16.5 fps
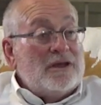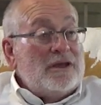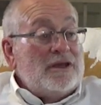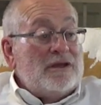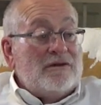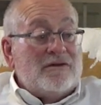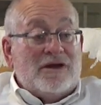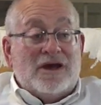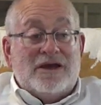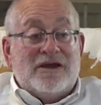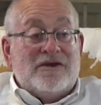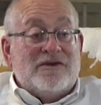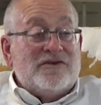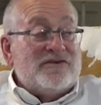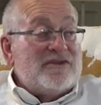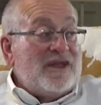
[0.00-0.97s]
You know, I
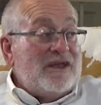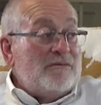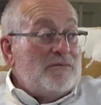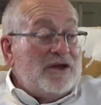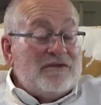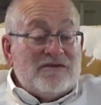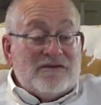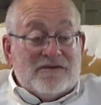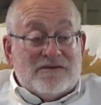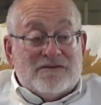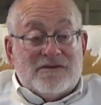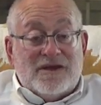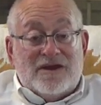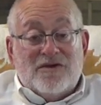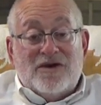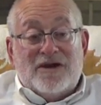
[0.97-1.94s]
understand budgets.
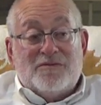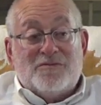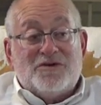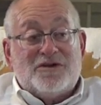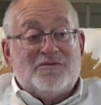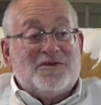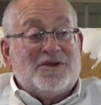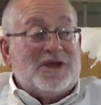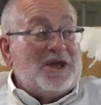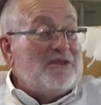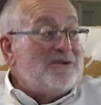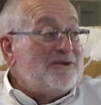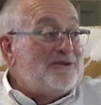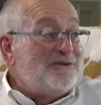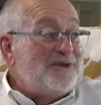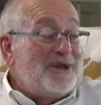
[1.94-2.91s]
I know how to put them
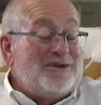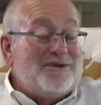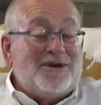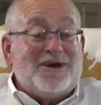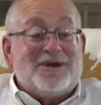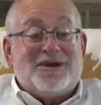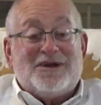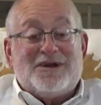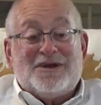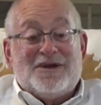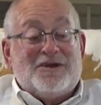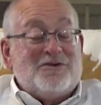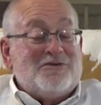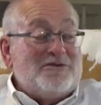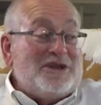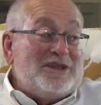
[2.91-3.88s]
together. I know how to
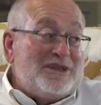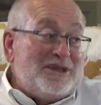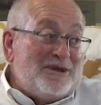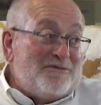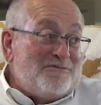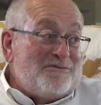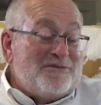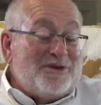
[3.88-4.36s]
read them.